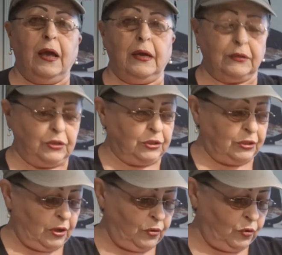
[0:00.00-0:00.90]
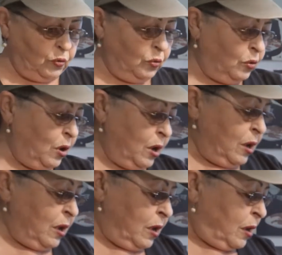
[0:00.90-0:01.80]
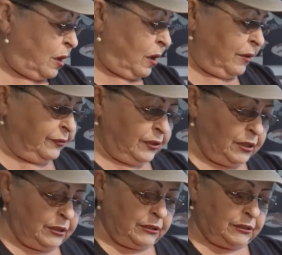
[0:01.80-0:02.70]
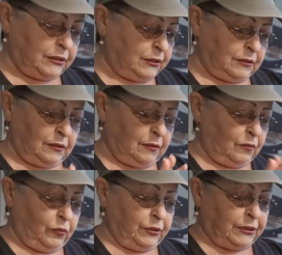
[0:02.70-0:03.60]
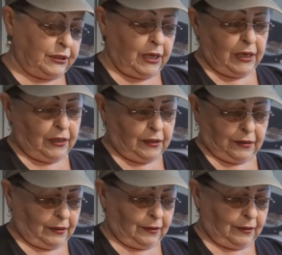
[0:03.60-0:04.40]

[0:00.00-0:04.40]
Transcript: And so this will take,